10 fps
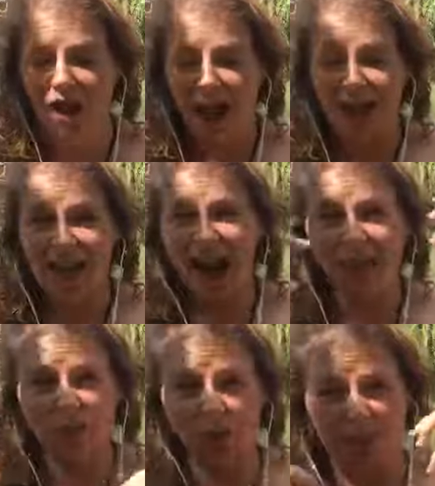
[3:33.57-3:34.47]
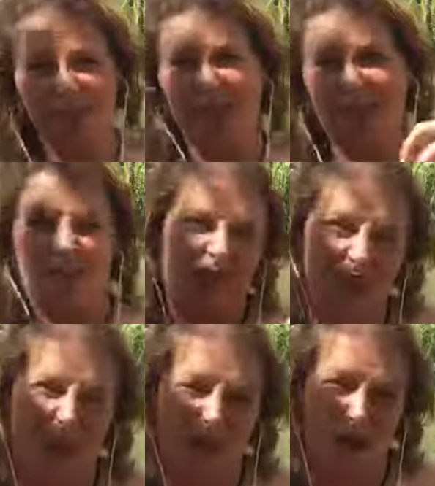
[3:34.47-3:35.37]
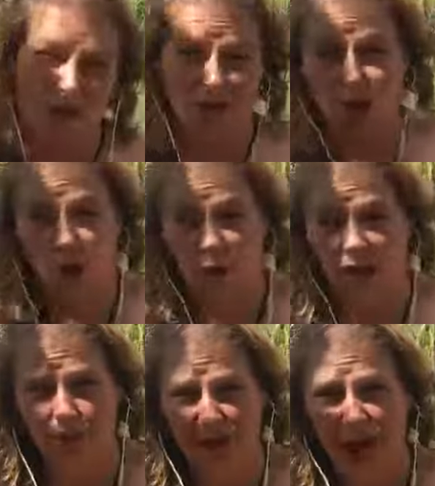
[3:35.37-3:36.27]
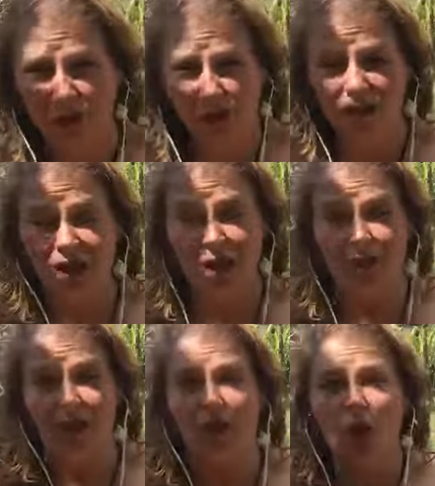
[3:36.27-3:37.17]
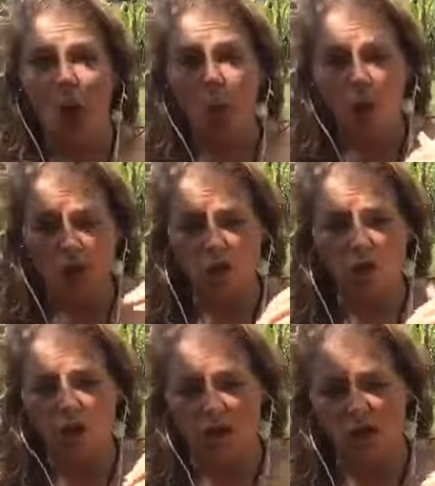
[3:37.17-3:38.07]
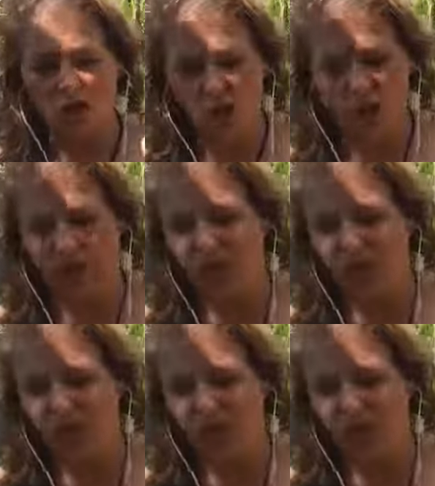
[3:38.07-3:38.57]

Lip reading: And as you've been stuffing them down and swallowing them down your entire life, what you've been doing